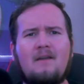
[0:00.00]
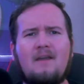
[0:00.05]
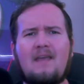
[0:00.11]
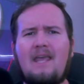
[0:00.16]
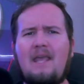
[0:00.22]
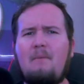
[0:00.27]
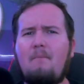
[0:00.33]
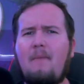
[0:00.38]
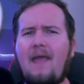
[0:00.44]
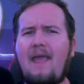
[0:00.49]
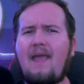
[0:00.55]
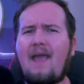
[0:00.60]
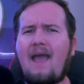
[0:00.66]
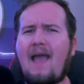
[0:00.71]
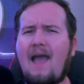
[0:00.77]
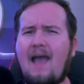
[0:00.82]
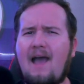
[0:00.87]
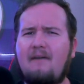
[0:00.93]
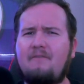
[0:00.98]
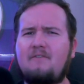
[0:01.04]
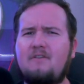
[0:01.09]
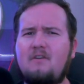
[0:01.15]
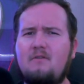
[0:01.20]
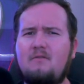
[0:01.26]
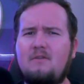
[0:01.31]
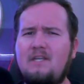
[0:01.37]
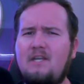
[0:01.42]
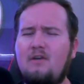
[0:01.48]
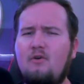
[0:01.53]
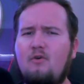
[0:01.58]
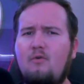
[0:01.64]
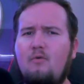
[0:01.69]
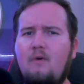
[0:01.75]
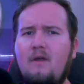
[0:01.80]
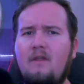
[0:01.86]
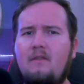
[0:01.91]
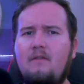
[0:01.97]
He may have to deal
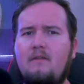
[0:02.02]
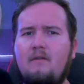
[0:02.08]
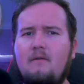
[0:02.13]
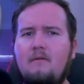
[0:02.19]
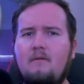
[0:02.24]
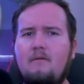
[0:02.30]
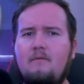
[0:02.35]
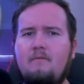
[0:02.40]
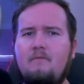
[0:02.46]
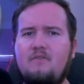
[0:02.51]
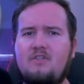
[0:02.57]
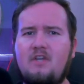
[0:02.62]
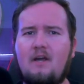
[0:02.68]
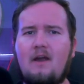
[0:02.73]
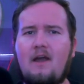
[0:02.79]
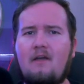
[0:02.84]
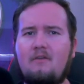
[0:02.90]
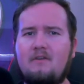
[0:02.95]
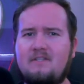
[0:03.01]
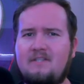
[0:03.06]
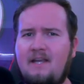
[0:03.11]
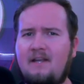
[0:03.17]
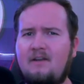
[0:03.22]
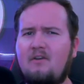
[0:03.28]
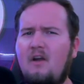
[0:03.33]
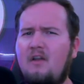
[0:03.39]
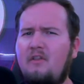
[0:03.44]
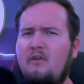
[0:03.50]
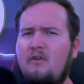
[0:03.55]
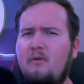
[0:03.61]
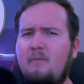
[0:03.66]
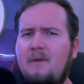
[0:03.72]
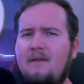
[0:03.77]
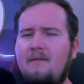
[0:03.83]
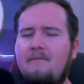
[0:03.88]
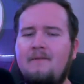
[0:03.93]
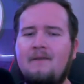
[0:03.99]
with Jaire Alexander a little
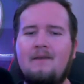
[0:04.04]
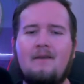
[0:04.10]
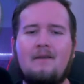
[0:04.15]
bit,